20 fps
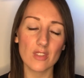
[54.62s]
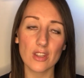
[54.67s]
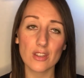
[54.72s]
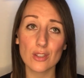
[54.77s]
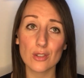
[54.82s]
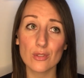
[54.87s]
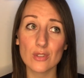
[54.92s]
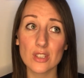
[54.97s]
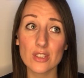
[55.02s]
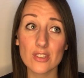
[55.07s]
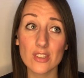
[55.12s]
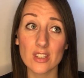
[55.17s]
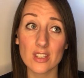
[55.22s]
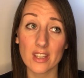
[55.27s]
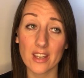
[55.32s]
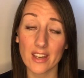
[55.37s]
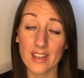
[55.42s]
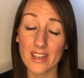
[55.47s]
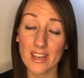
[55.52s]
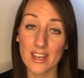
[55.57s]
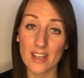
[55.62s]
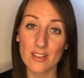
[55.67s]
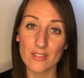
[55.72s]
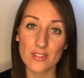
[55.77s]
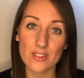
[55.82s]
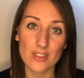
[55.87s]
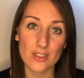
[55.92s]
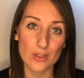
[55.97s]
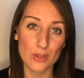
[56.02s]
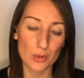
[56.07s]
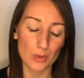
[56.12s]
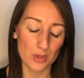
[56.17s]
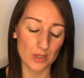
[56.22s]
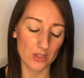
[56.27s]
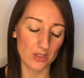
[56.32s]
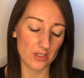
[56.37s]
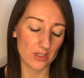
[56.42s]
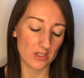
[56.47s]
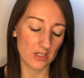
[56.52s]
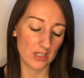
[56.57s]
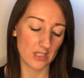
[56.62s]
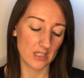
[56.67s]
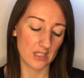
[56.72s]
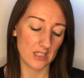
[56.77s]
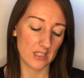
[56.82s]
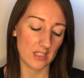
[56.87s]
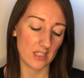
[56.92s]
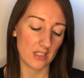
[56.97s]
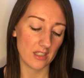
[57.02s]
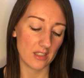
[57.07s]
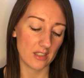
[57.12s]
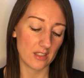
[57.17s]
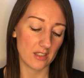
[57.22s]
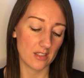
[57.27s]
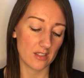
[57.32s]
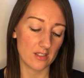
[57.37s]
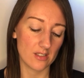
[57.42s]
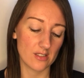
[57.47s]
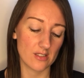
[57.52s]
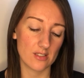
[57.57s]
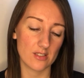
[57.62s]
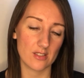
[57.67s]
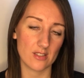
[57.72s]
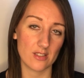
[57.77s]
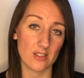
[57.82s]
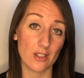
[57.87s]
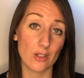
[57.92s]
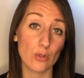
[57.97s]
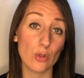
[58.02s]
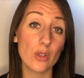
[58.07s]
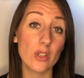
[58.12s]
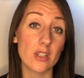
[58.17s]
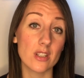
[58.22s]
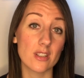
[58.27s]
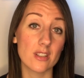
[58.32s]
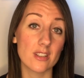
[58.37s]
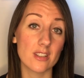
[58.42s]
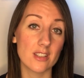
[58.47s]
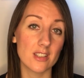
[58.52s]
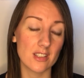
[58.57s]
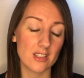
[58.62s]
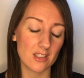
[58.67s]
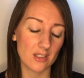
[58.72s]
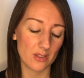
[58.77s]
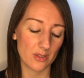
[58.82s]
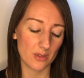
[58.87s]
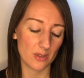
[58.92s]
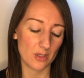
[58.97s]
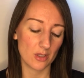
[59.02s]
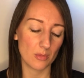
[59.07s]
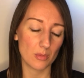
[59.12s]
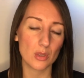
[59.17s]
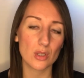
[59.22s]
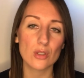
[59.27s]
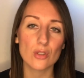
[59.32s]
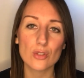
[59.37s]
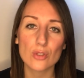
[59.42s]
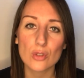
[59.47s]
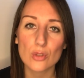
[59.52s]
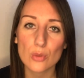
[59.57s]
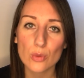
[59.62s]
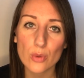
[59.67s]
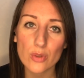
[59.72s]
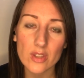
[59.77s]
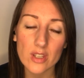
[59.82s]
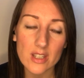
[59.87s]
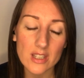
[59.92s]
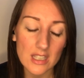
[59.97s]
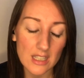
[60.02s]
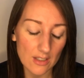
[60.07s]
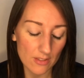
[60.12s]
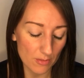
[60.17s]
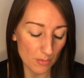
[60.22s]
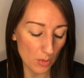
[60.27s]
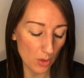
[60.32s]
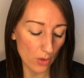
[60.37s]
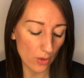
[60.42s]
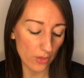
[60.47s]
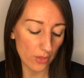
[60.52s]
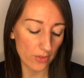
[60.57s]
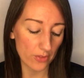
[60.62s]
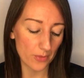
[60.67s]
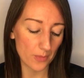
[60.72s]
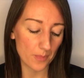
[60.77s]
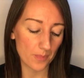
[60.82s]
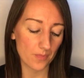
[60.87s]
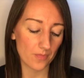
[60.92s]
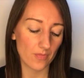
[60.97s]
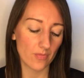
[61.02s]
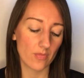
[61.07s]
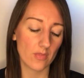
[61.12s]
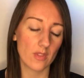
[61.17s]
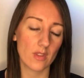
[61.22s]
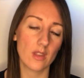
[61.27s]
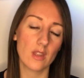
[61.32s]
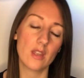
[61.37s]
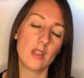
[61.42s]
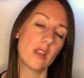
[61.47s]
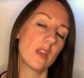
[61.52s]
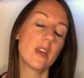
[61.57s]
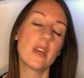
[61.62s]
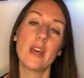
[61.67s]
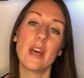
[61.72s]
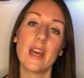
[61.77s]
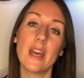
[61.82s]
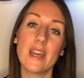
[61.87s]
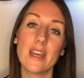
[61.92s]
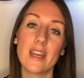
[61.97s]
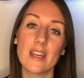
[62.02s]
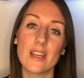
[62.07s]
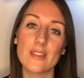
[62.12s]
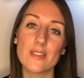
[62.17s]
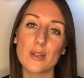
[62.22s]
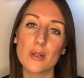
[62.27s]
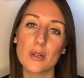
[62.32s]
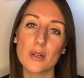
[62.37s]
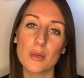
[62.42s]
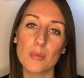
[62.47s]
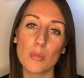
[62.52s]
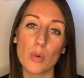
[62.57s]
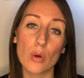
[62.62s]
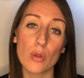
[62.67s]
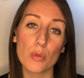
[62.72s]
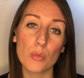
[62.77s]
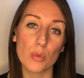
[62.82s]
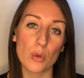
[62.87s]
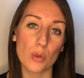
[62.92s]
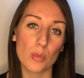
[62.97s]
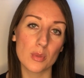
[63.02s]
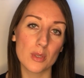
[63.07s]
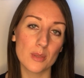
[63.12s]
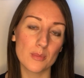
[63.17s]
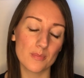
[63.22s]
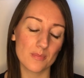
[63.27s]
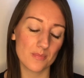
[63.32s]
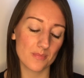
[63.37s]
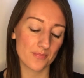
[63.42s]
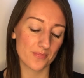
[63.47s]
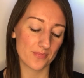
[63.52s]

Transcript: The reason that I have cedarwood is, ironically, because you know that I love moths. I had a moth problem,